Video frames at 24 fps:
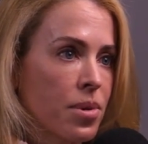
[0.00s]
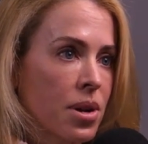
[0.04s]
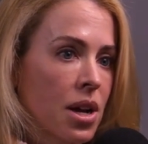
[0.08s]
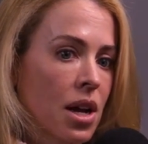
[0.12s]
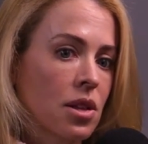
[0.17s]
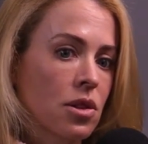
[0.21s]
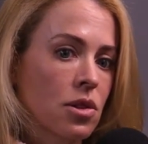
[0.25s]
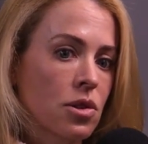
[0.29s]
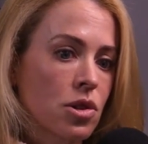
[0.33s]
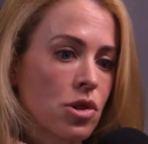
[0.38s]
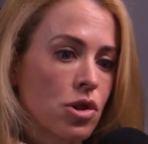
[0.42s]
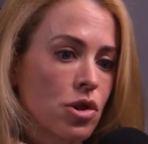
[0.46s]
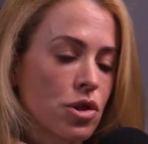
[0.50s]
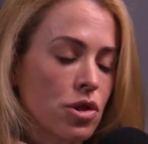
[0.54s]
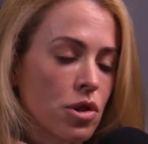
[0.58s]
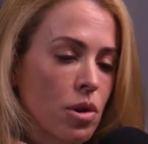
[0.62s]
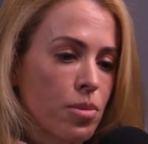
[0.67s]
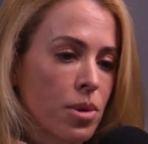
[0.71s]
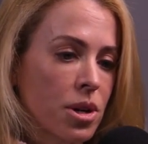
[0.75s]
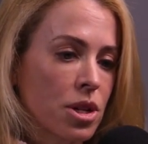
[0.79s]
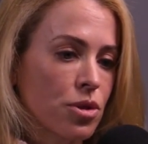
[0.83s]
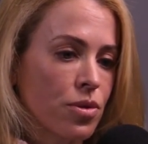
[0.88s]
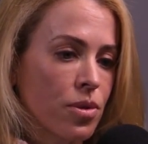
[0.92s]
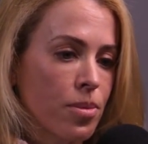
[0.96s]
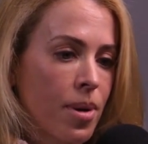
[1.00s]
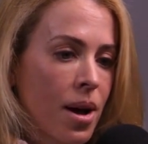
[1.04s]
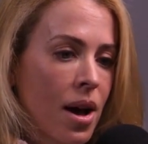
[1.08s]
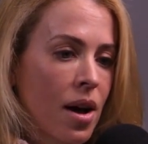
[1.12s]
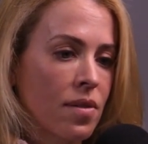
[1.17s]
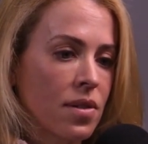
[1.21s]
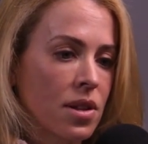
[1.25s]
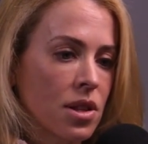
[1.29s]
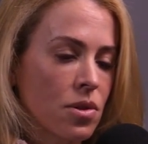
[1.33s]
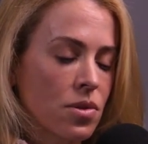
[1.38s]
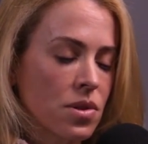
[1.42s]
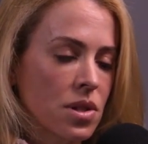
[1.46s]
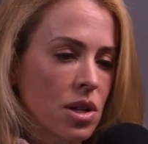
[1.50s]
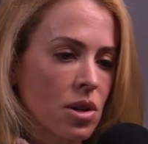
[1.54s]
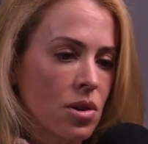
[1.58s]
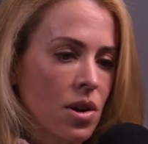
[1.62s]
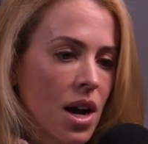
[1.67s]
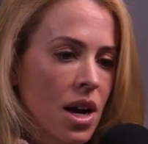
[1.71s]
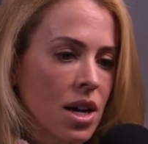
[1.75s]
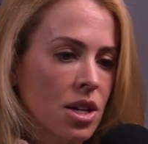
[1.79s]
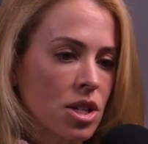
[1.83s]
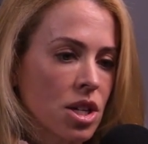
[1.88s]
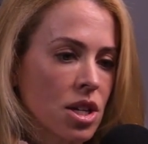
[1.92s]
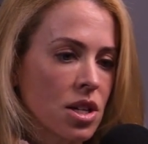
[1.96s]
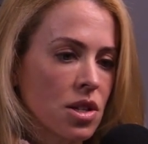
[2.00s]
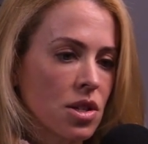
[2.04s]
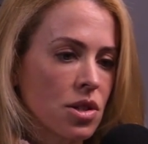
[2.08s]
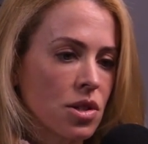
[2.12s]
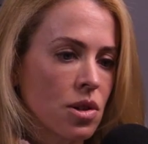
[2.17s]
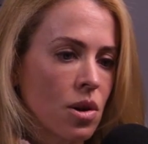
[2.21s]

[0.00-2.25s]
And I learned so much from having those interactions.